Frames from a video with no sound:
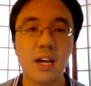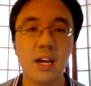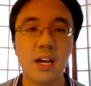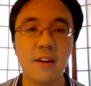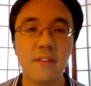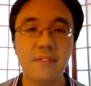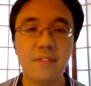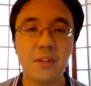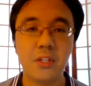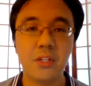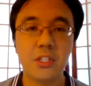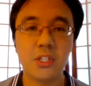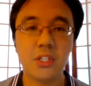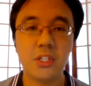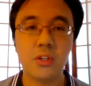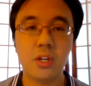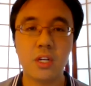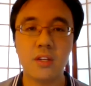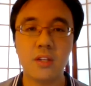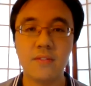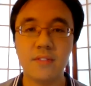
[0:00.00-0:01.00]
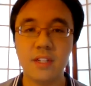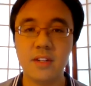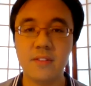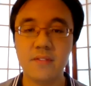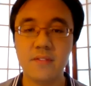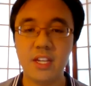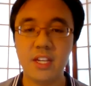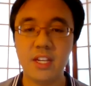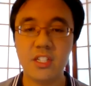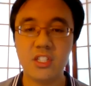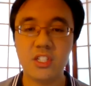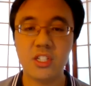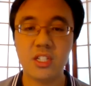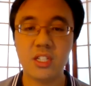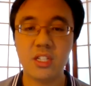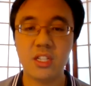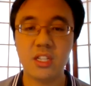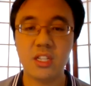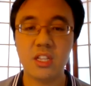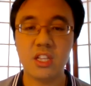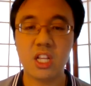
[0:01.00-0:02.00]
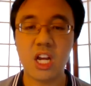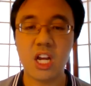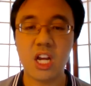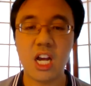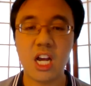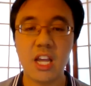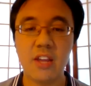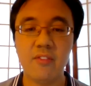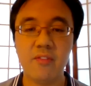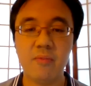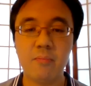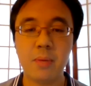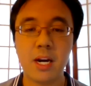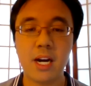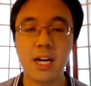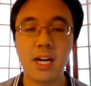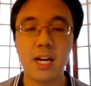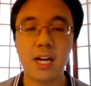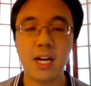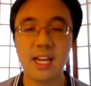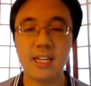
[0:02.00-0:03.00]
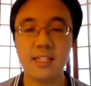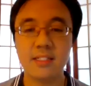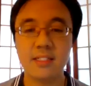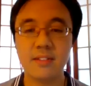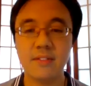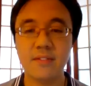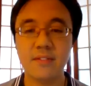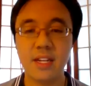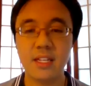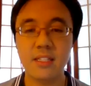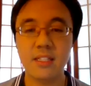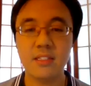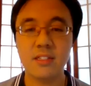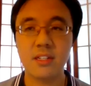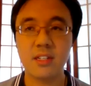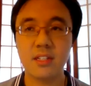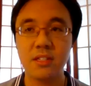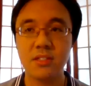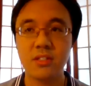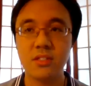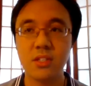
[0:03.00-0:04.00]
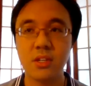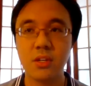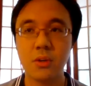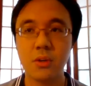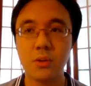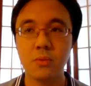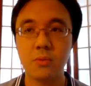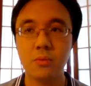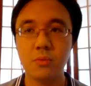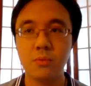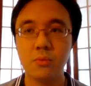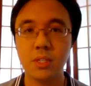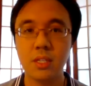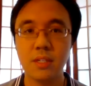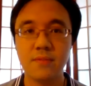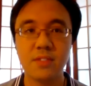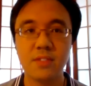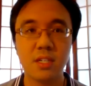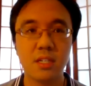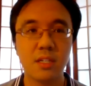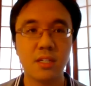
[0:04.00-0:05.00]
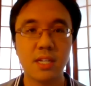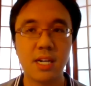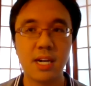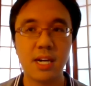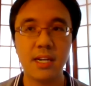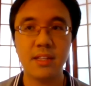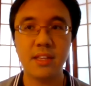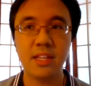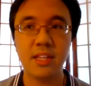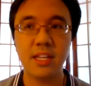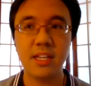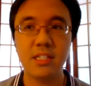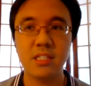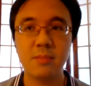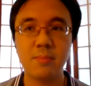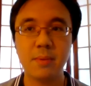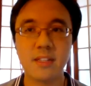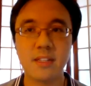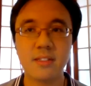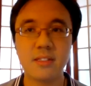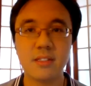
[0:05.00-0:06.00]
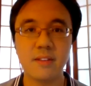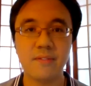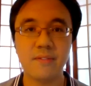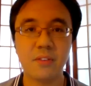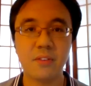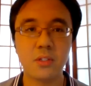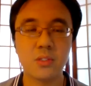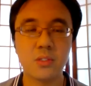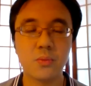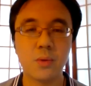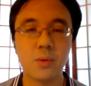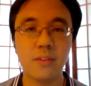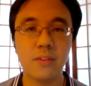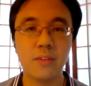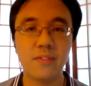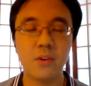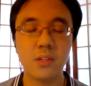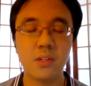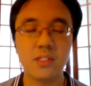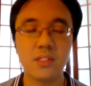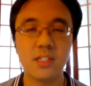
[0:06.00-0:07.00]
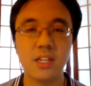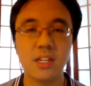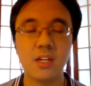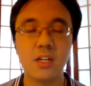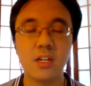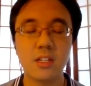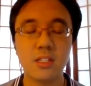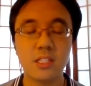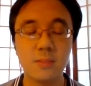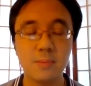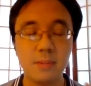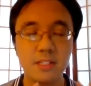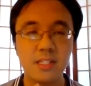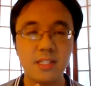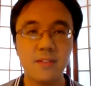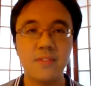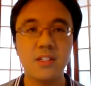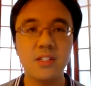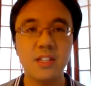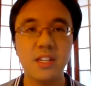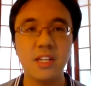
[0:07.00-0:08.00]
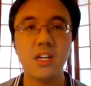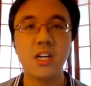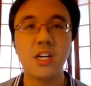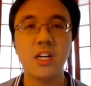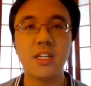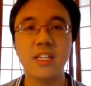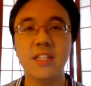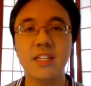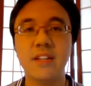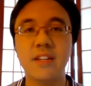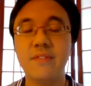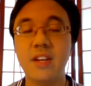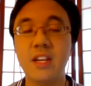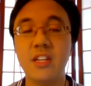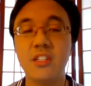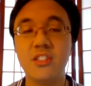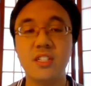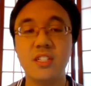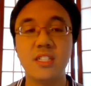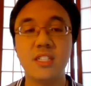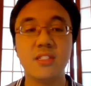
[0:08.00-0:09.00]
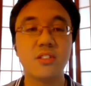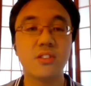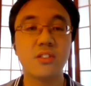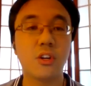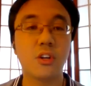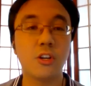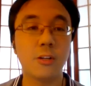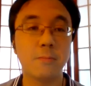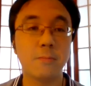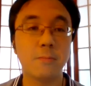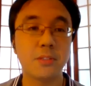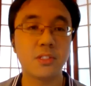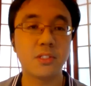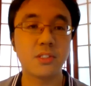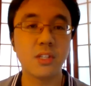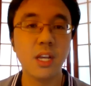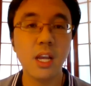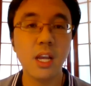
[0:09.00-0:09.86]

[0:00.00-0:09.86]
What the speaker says: Future of Innovation live podcast event. So we've done a lot of these, but this is the first one we're focusing on specifically on innovation and startups.